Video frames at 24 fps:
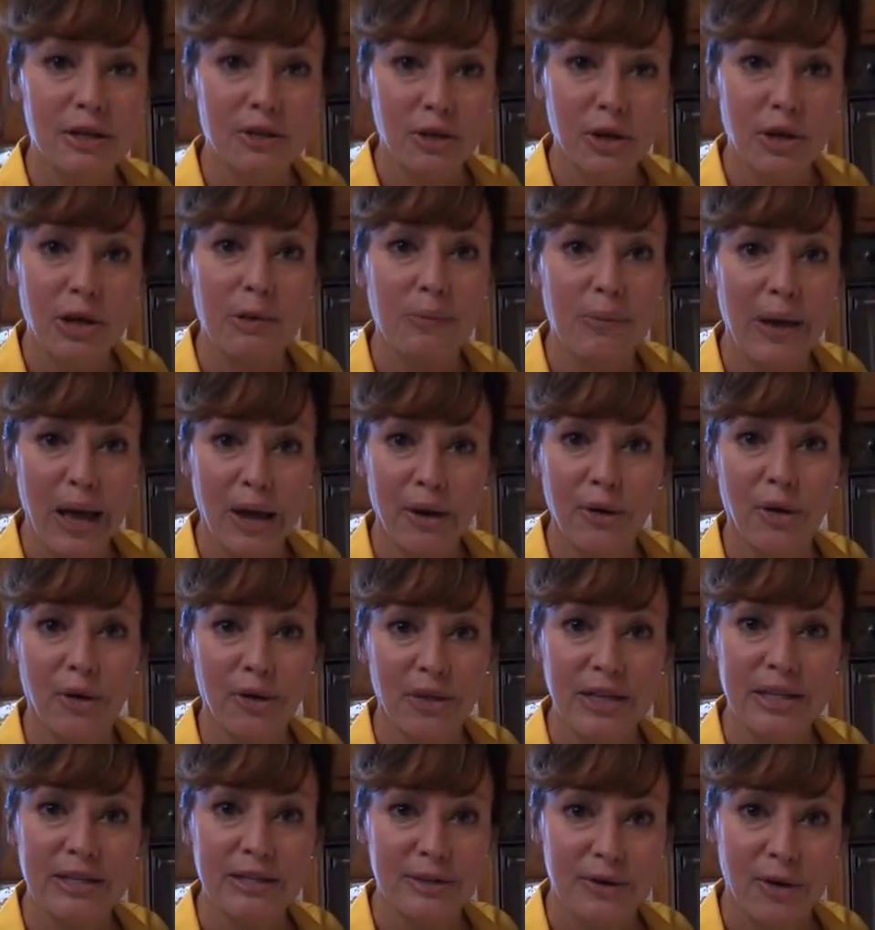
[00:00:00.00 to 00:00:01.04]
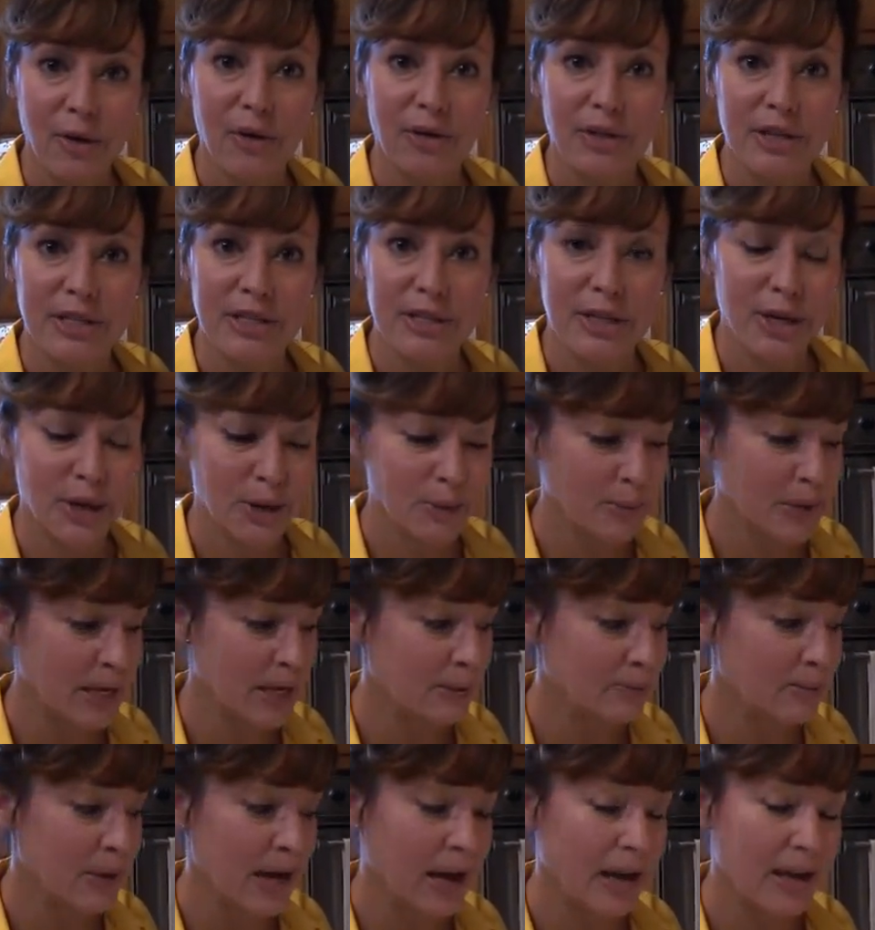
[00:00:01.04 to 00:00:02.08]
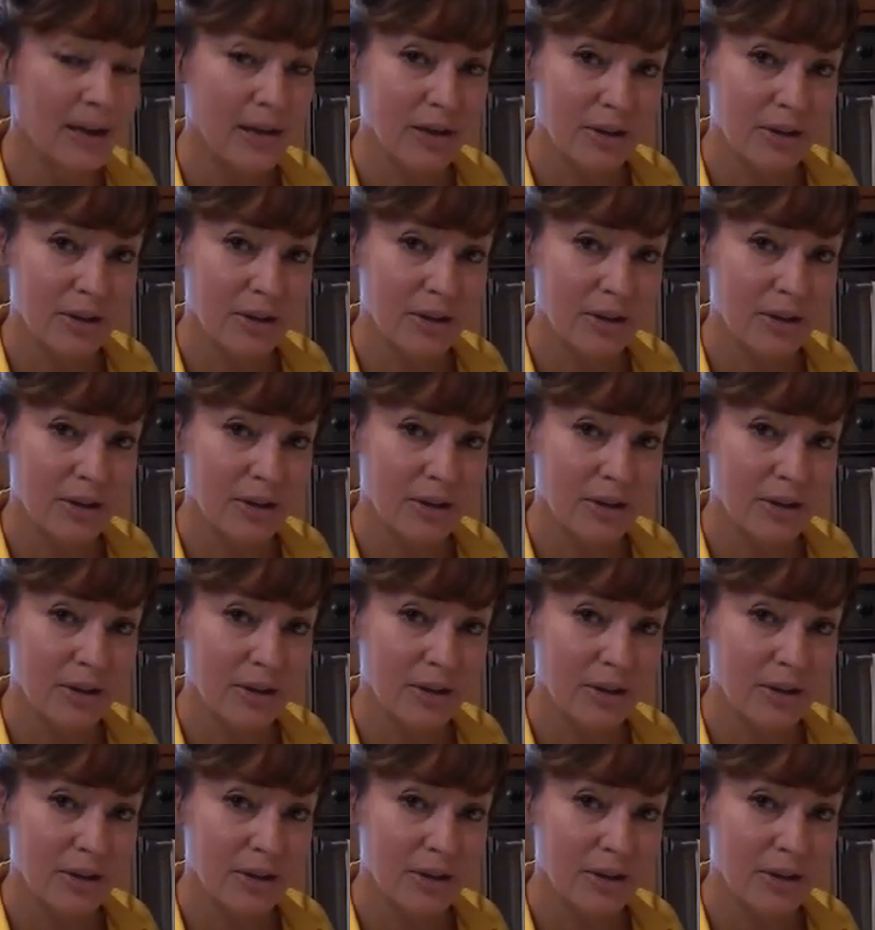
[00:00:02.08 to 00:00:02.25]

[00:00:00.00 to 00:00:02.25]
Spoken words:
I took them out on this deer meat by